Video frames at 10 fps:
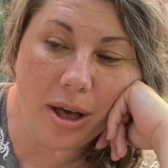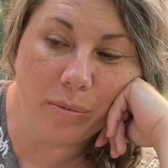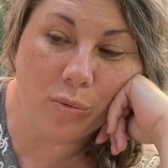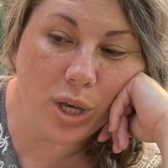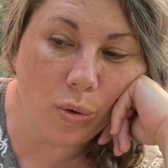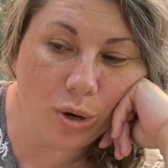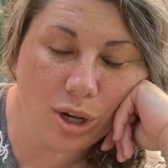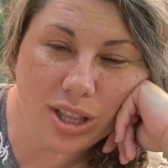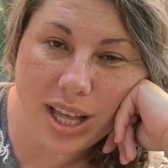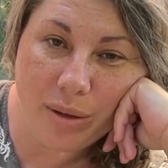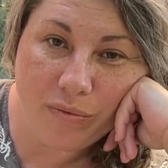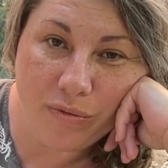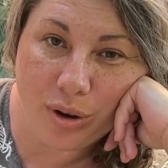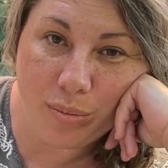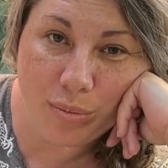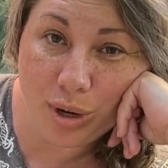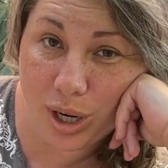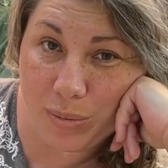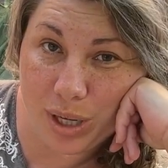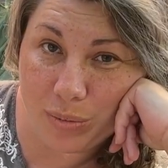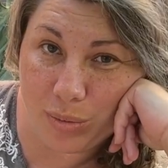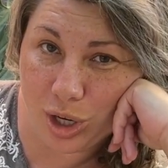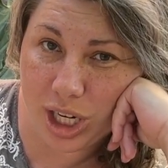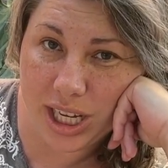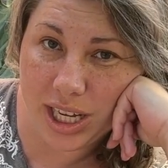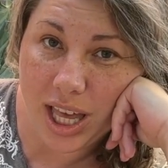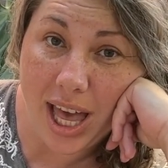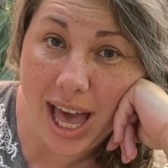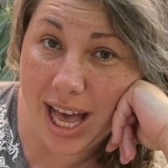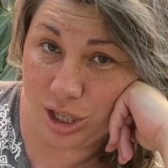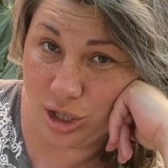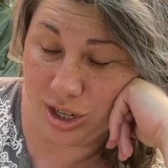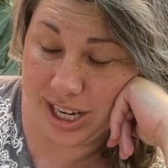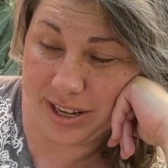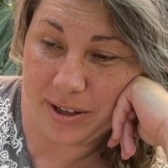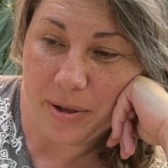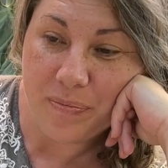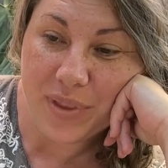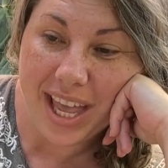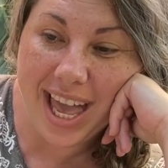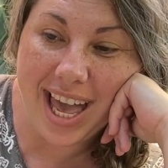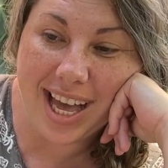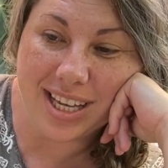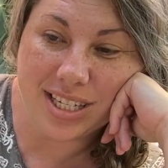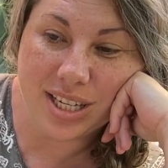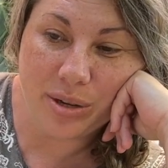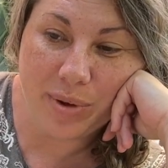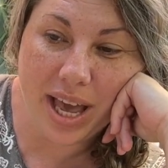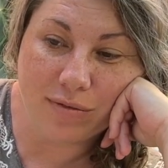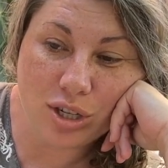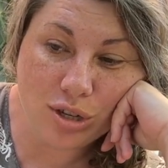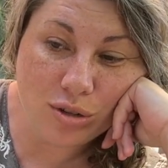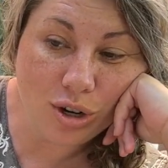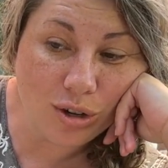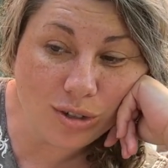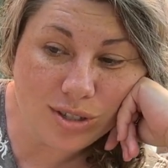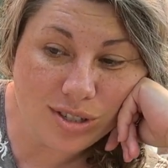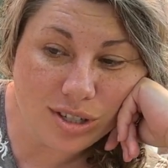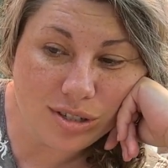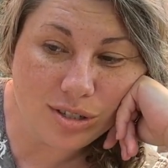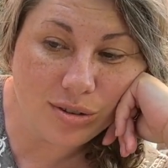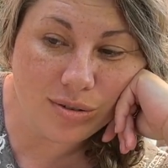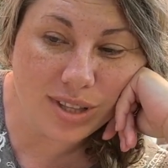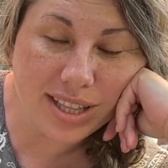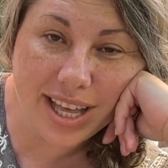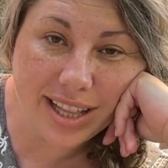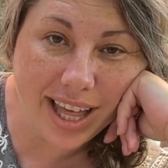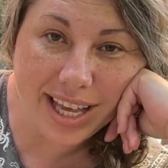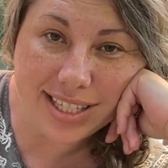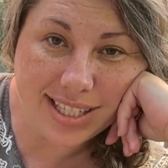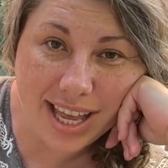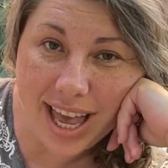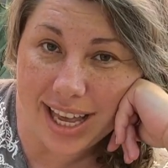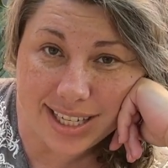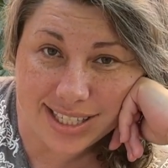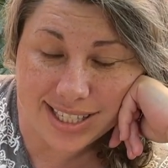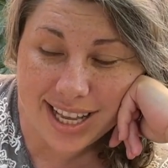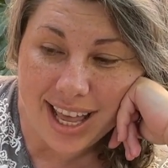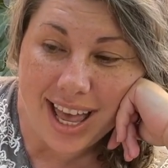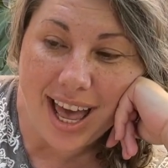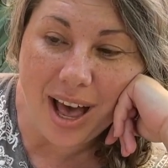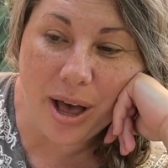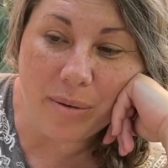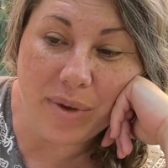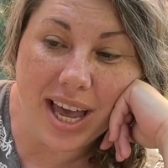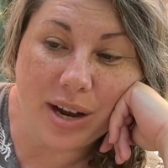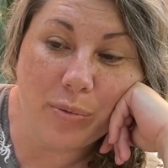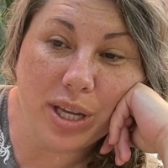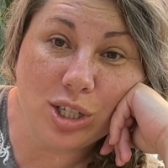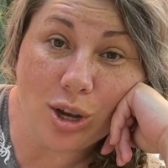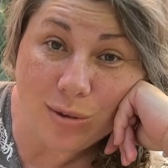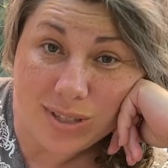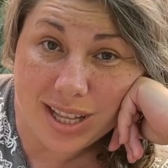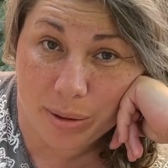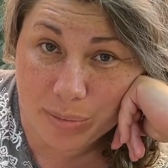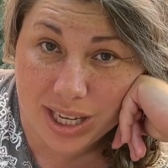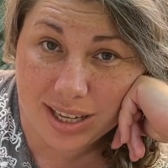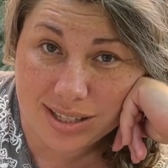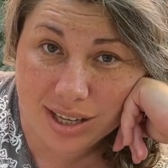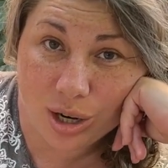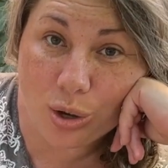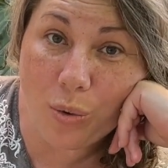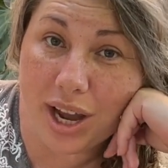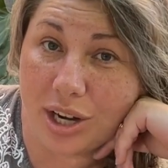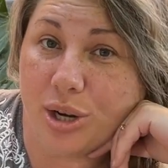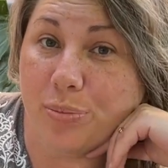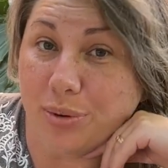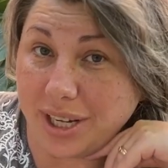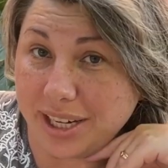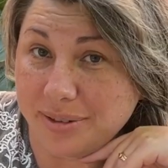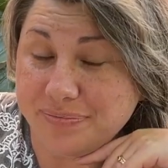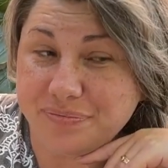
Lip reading: We ordered them from Murray McMurray Hatchery, and we have 2 girls so that they lay us eggs. And we chose them because they're a quieter breed.